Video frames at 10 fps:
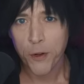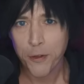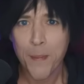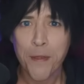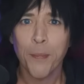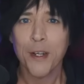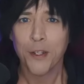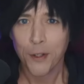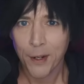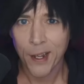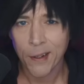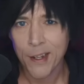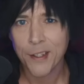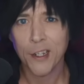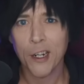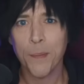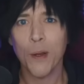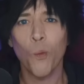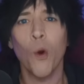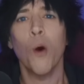Mythbuster here is going to
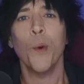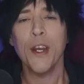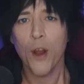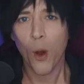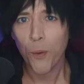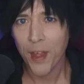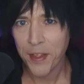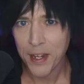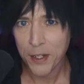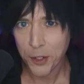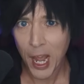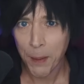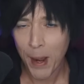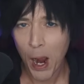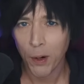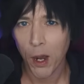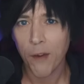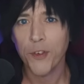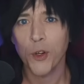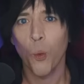be, well, we know that the attack power
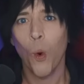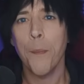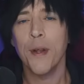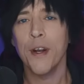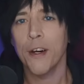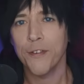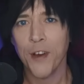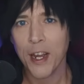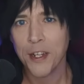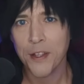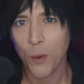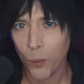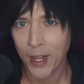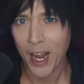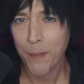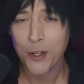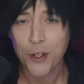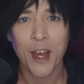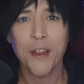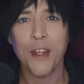of your weapon affects the
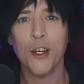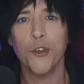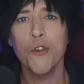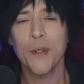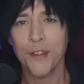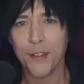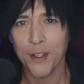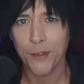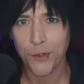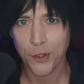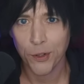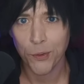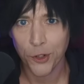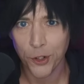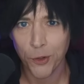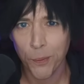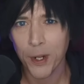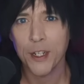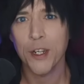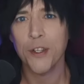damage that the Akuma skills do, but does